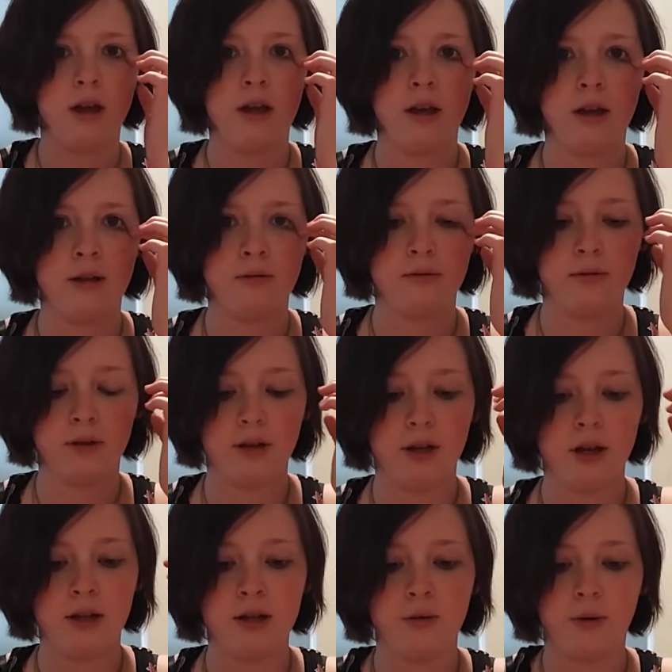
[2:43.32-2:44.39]
And
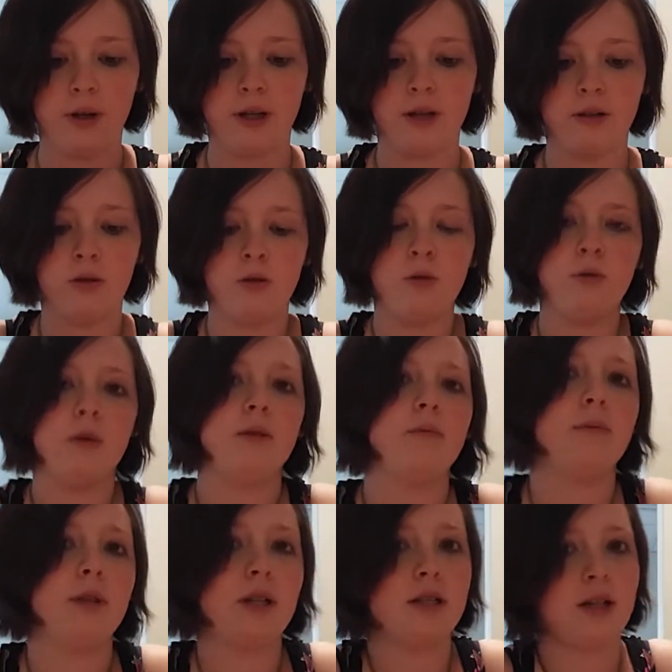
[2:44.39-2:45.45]
anyway, who
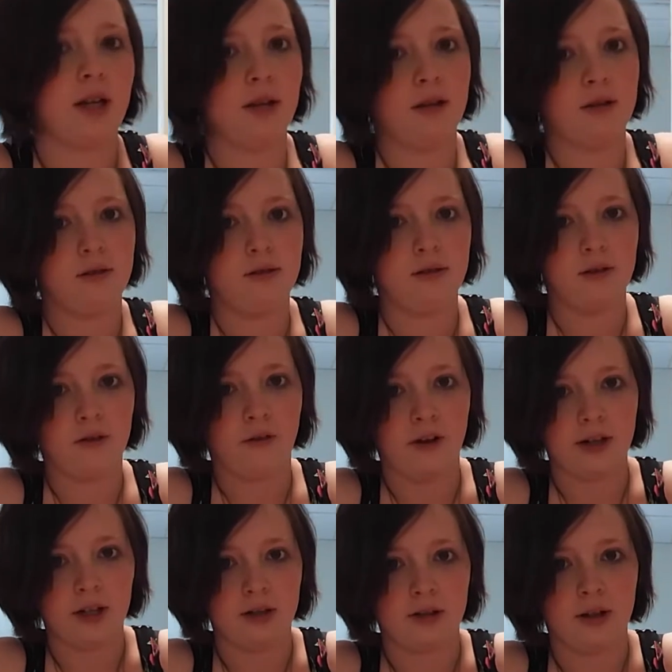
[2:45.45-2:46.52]
wouldn't be excited to
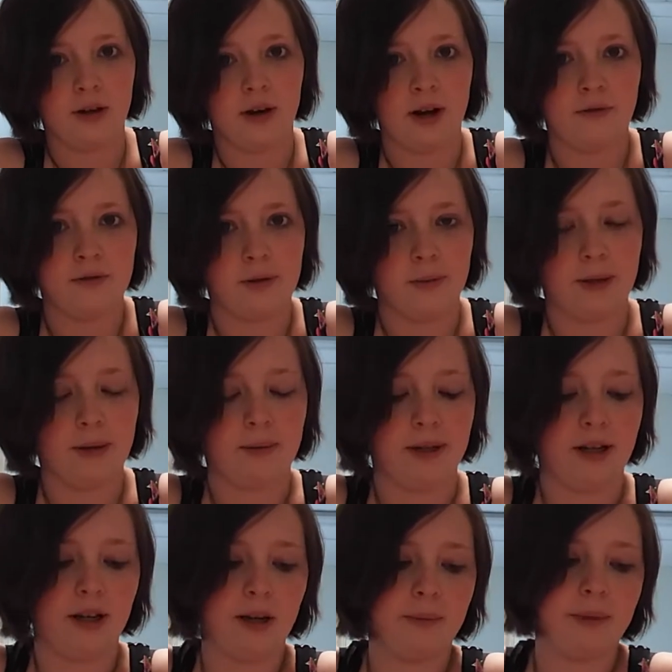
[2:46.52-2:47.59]
find out they're having a
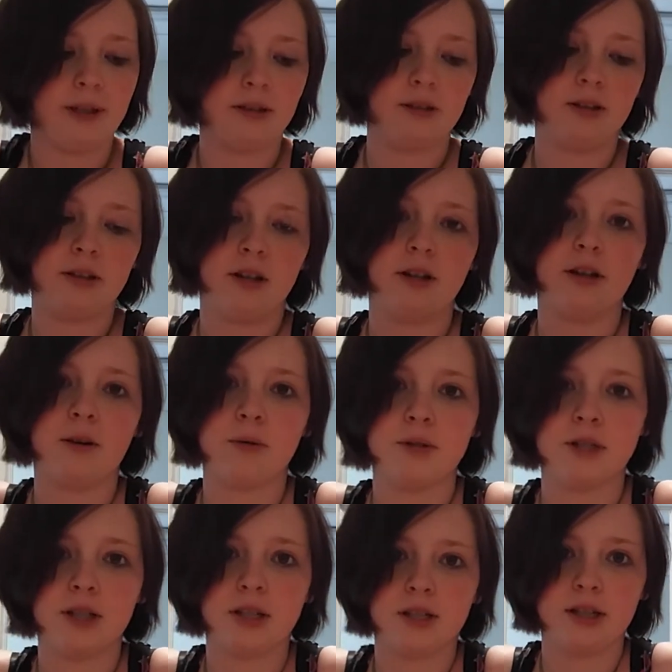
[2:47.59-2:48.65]
baby? I mean, yeah, I was
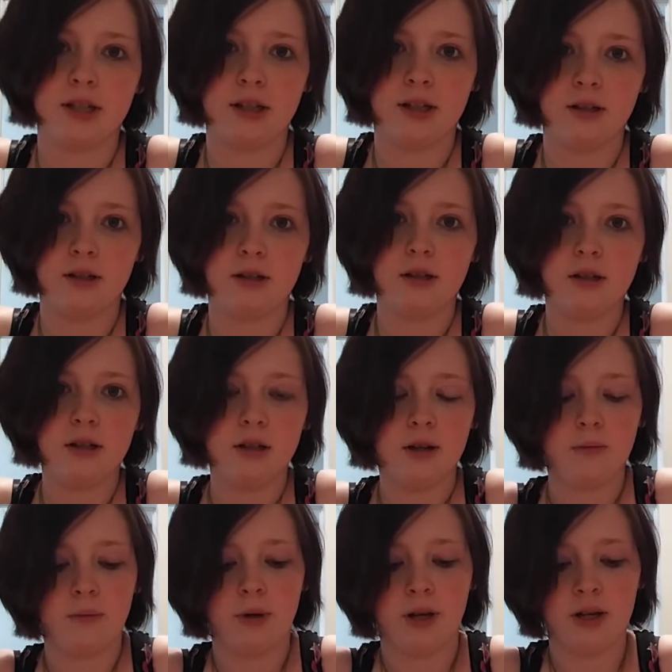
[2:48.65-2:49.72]
16,
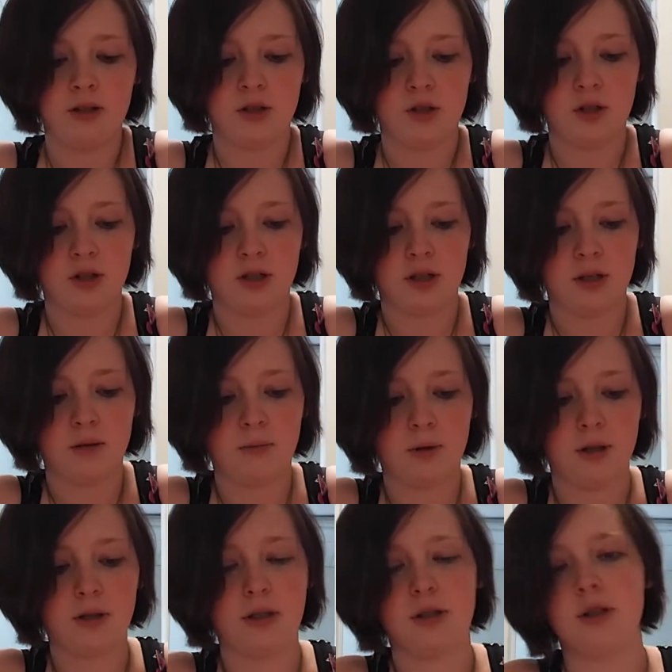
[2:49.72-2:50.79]
but age is just a number.
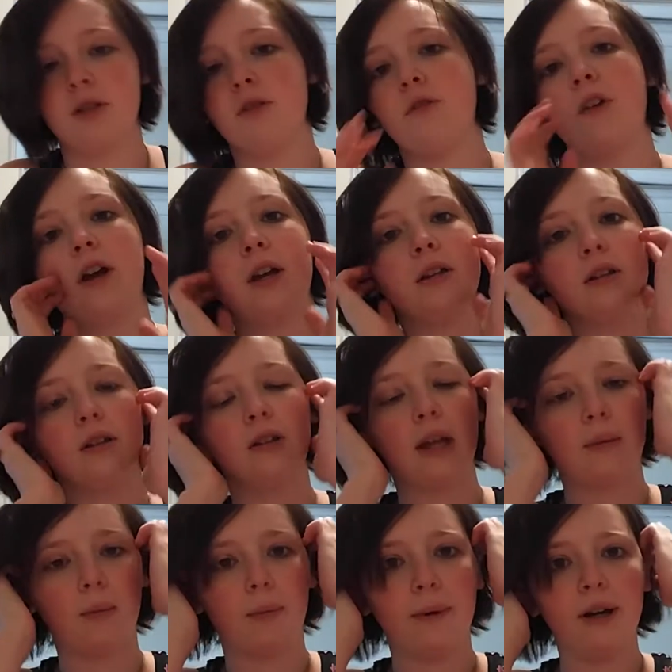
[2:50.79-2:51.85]
It doesn't define the
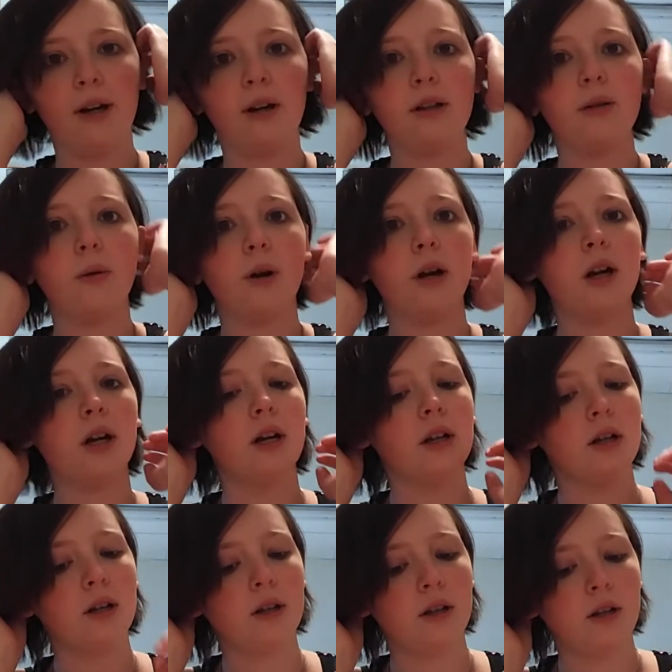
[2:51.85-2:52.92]
type of parent you are.
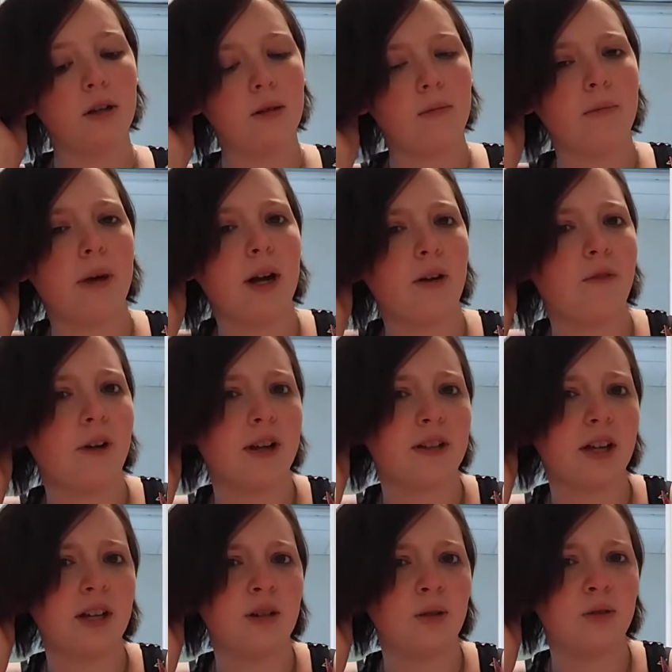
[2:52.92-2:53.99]
Matter of
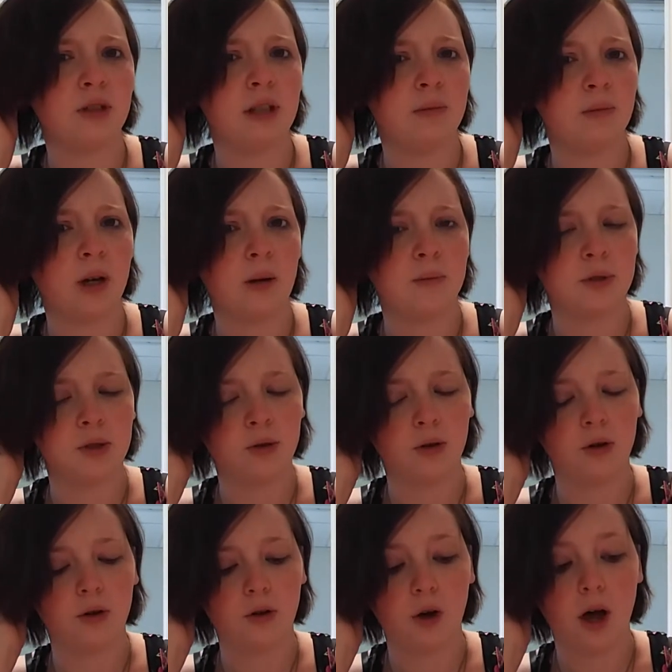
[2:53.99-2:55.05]
fact, I know teen moms who are
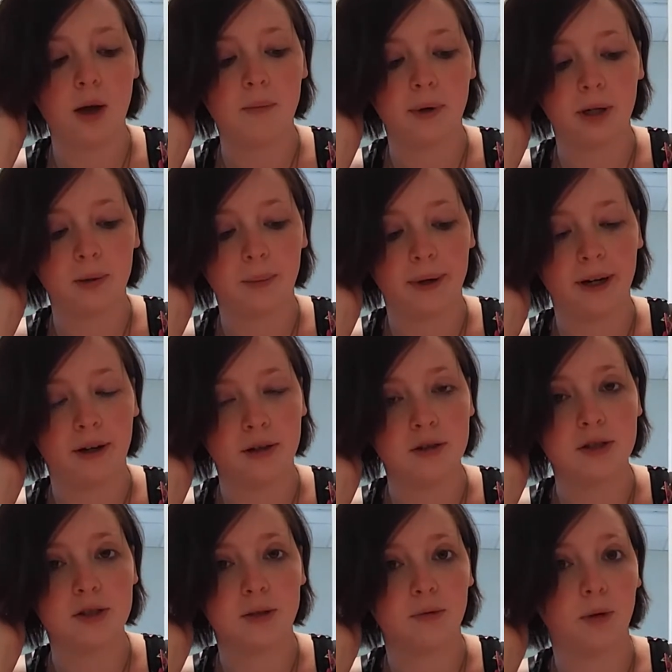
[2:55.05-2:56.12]
a lot better
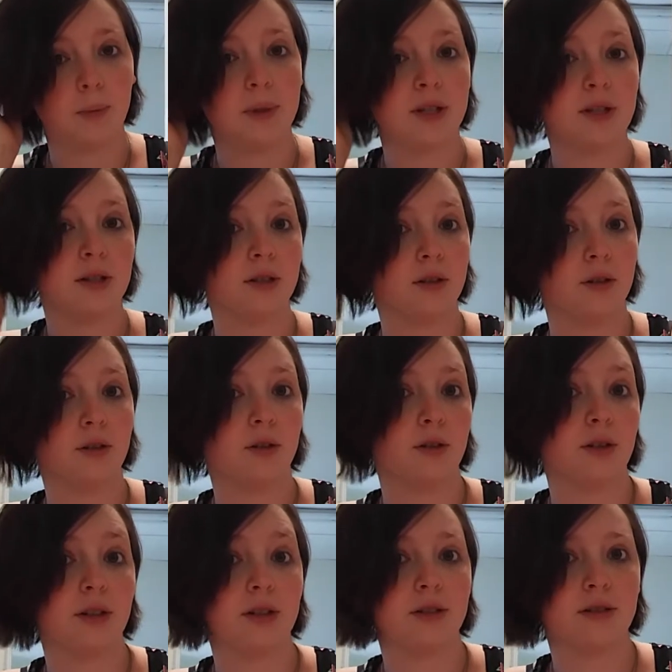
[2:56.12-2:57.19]
parents than women in their
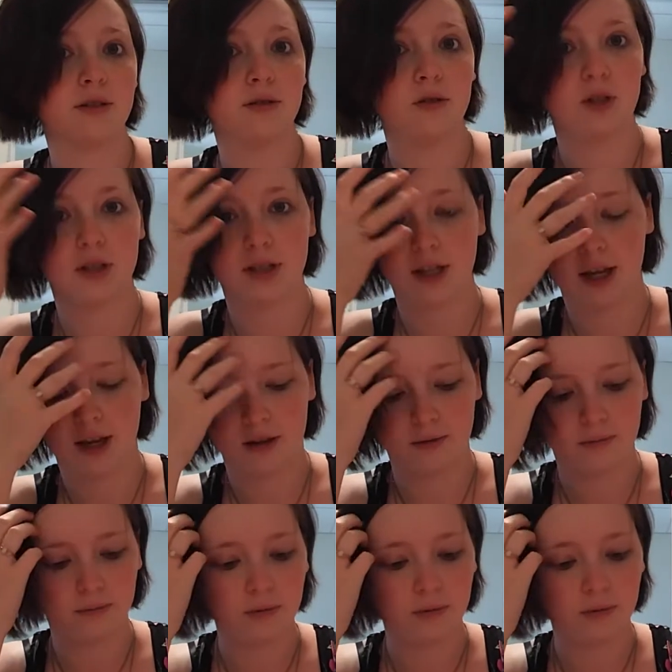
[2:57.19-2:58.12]
30s. Just saying.